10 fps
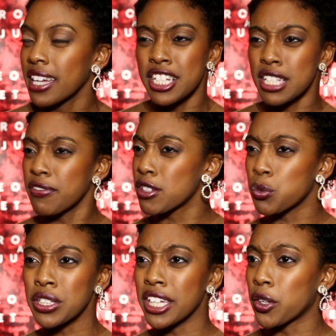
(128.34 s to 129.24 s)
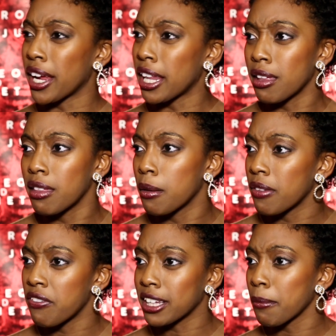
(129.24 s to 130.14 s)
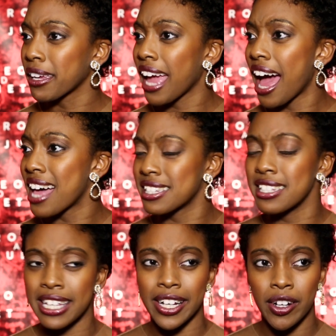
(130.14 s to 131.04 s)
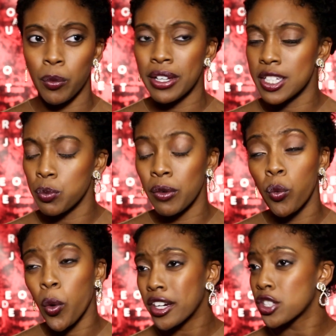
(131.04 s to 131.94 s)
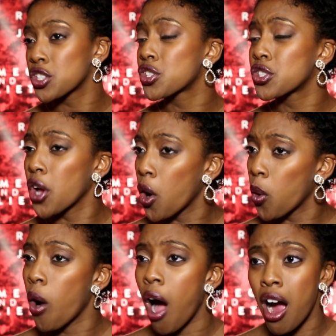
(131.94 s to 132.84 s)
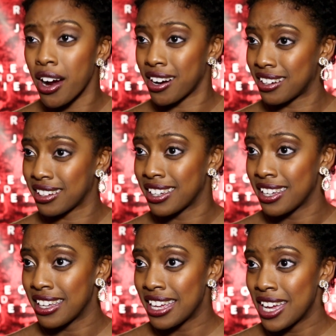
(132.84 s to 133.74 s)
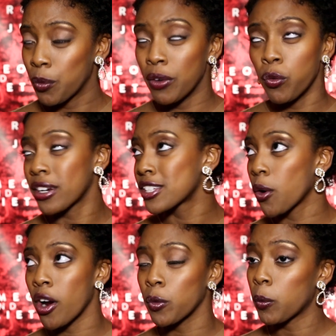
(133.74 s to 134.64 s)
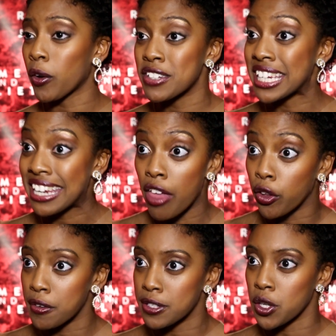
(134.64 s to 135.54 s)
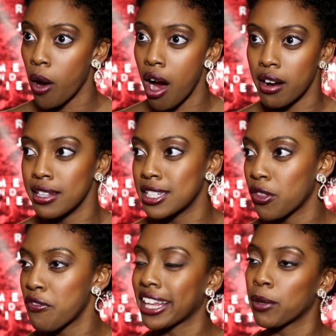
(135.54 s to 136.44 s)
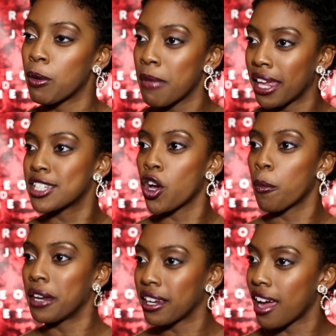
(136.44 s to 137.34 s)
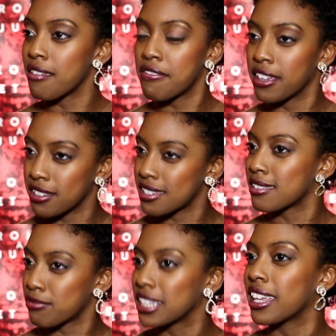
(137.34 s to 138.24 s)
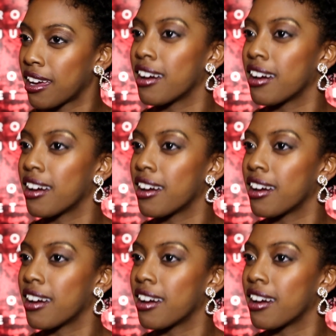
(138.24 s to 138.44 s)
It just feels really great, and the, the, the, fact that my cast is here, we just we've worked so hard. We've worked so hard. We worked together so hard, and so the fact that we made it to opening night feels really